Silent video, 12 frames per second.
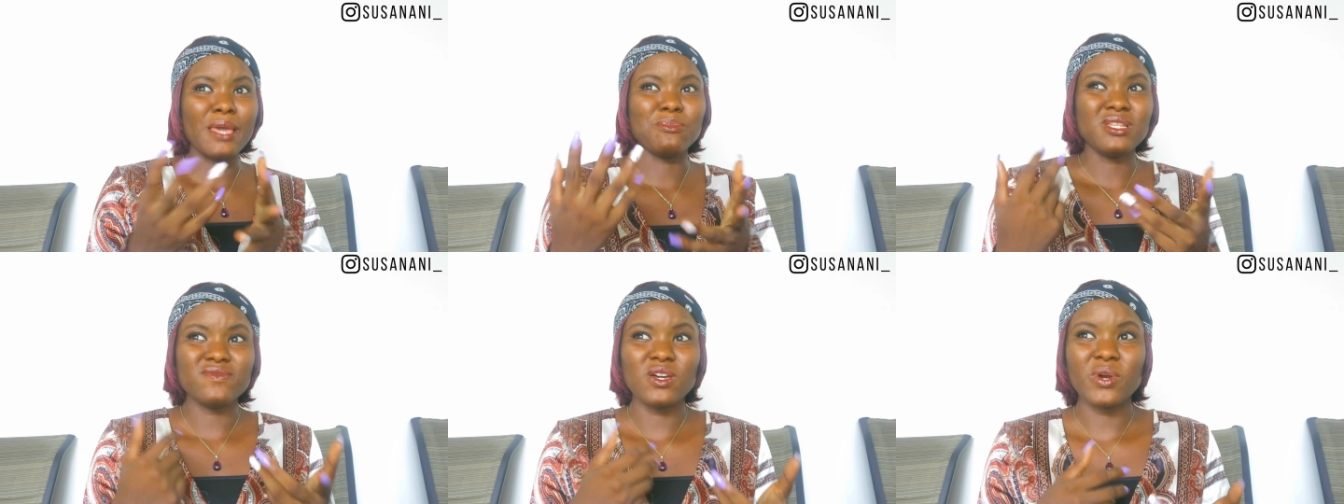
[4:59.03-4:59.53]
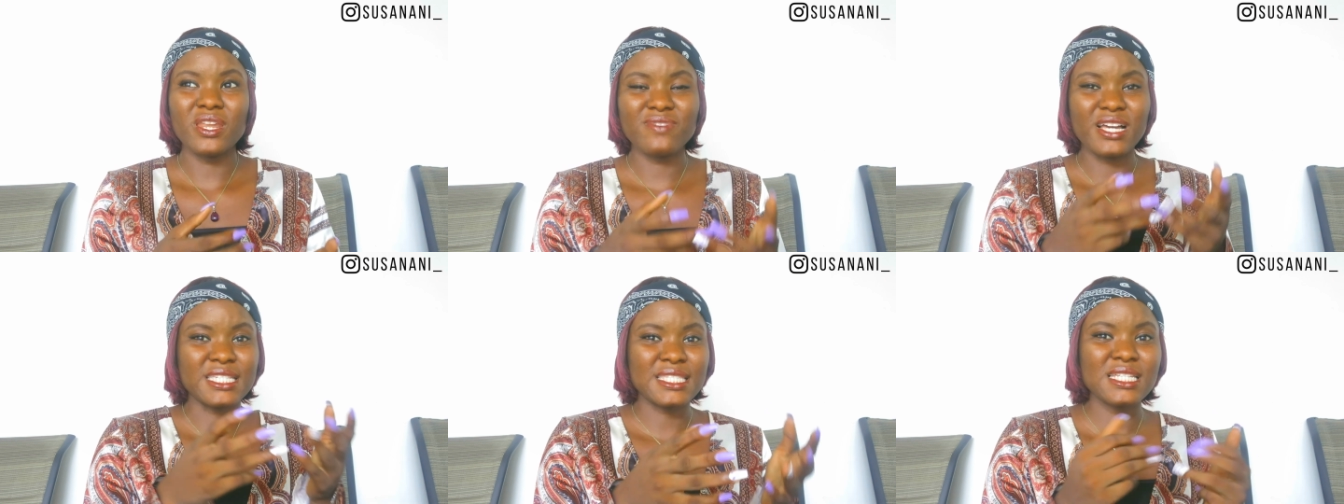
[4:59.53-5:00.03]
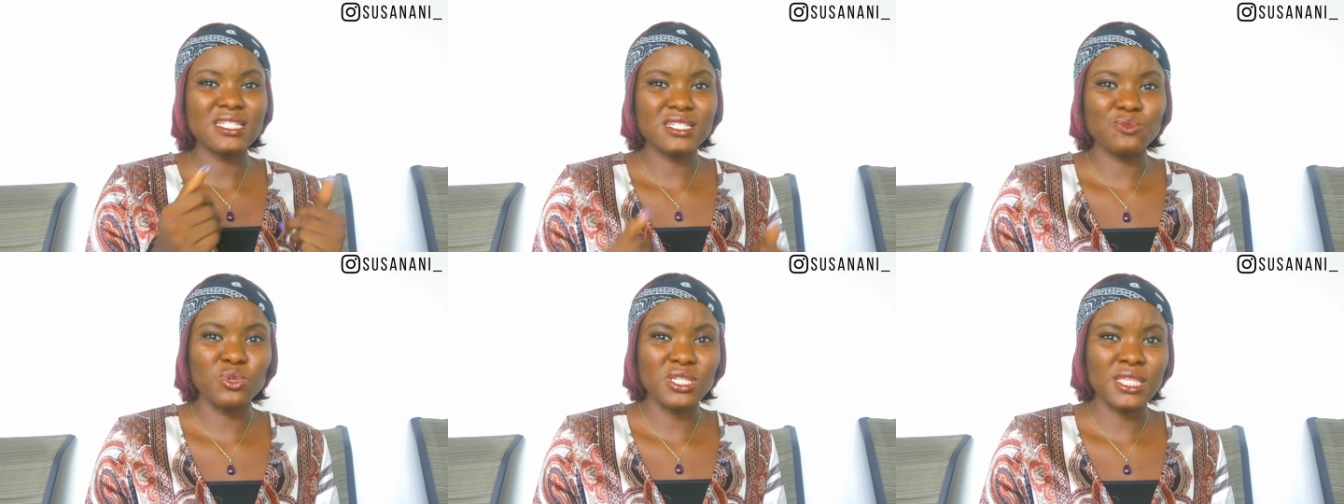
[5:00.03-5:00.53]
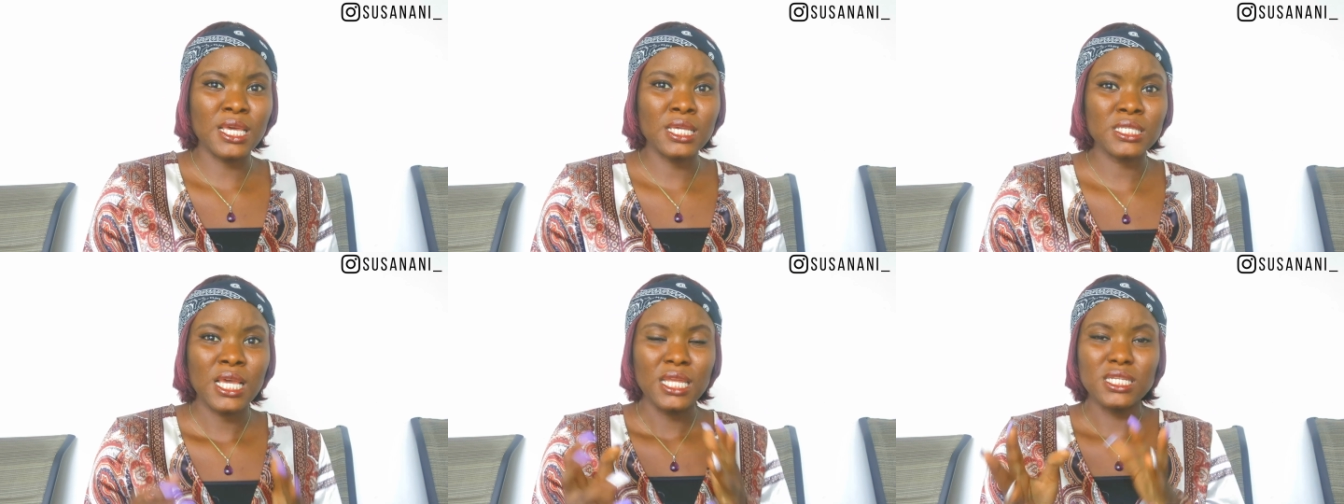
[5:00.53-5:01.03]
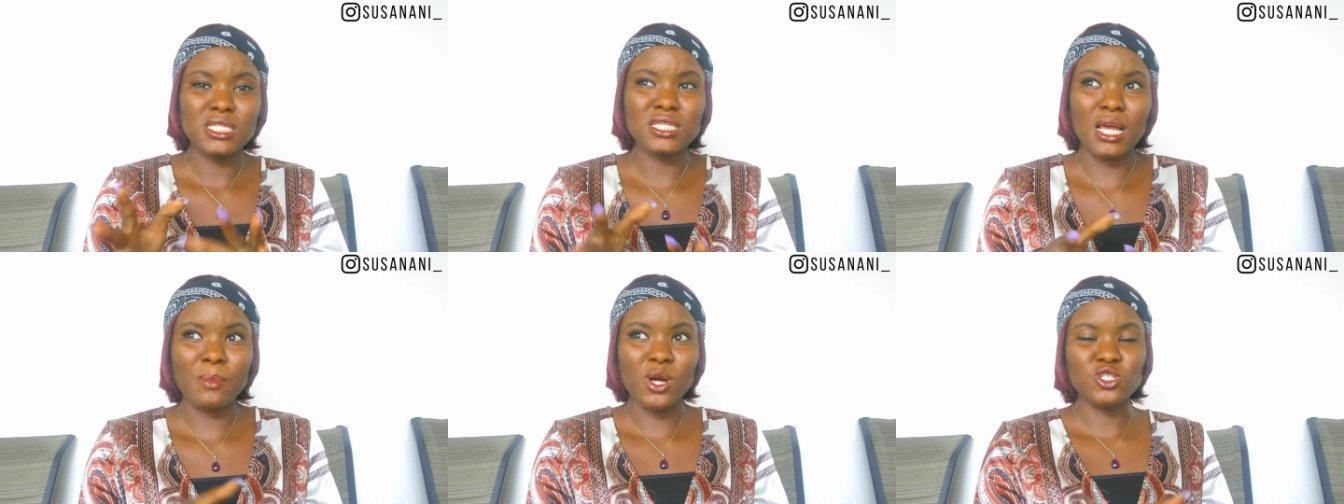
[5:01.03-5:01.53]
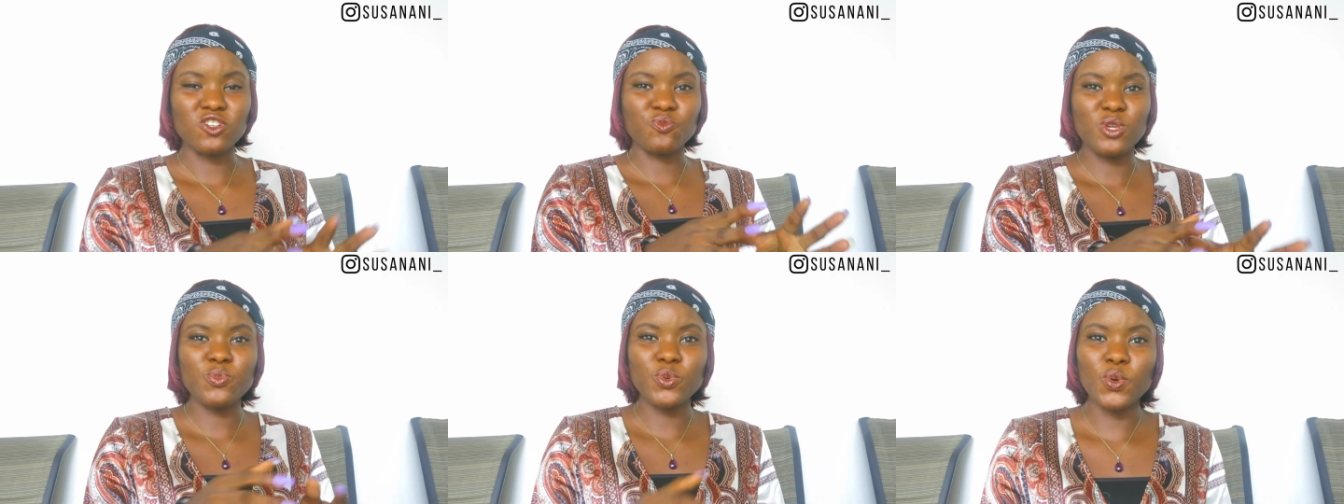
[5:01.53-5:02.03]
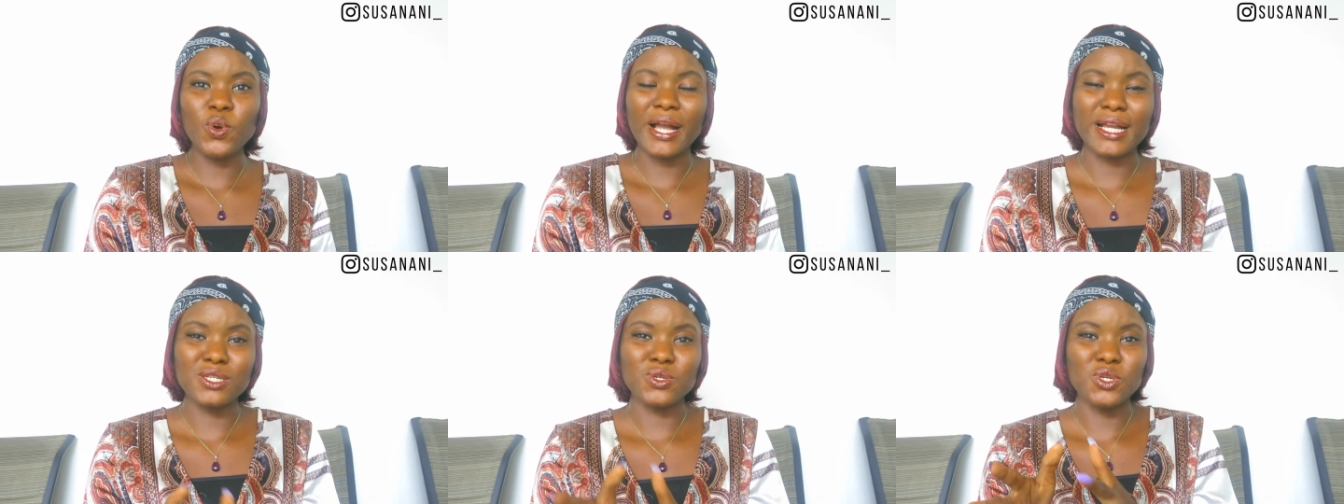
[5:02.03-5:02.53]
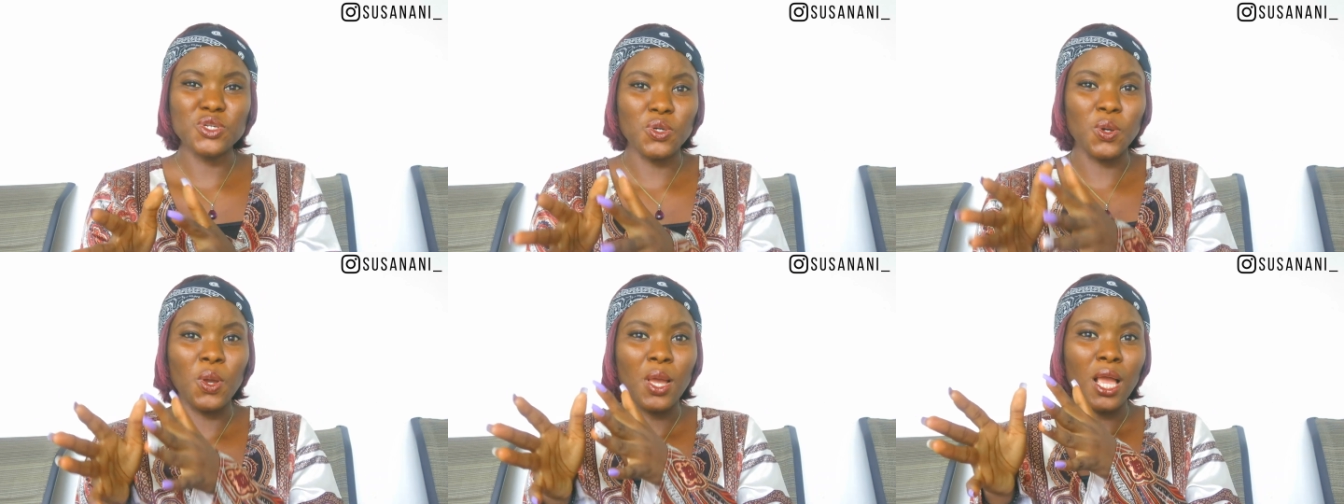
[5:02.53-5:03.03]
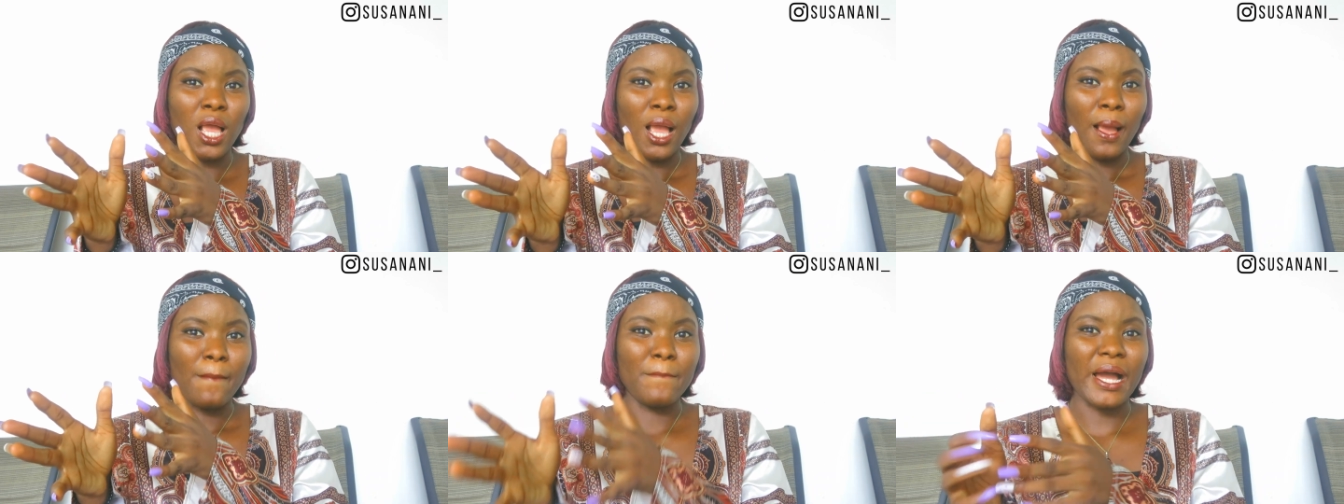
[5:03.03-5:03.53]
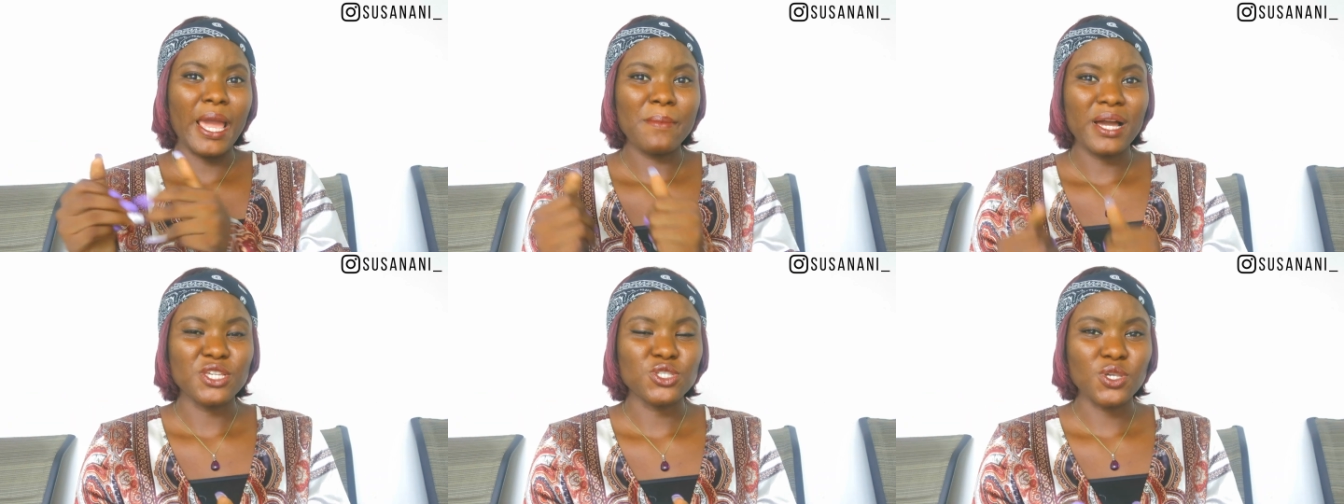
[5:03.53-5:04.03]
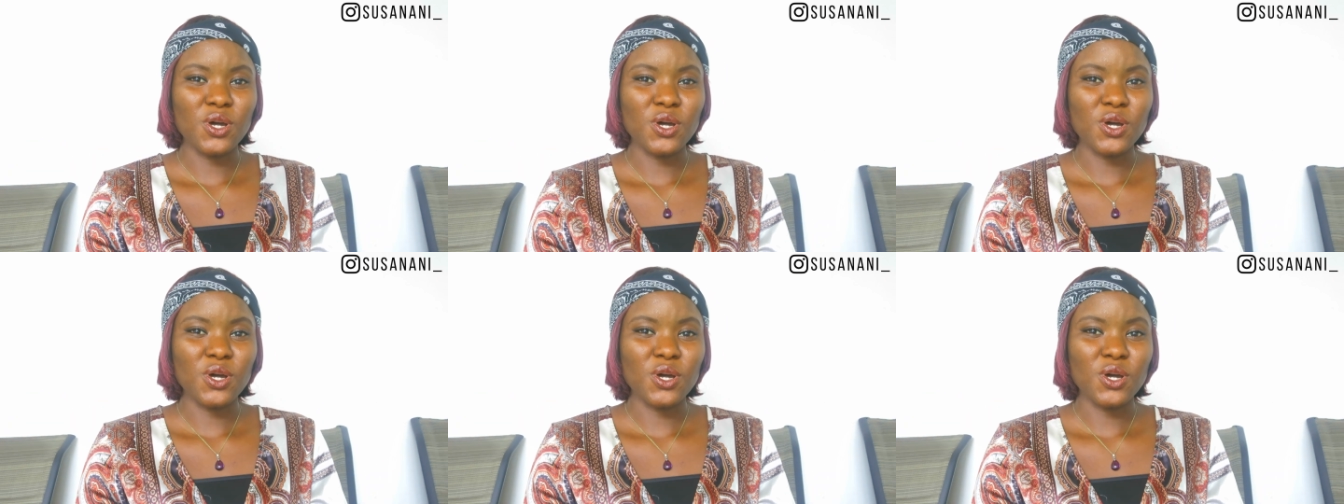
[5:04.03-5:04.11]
I believe that whenever I start this business, this amount of people are gonna, you know, buy my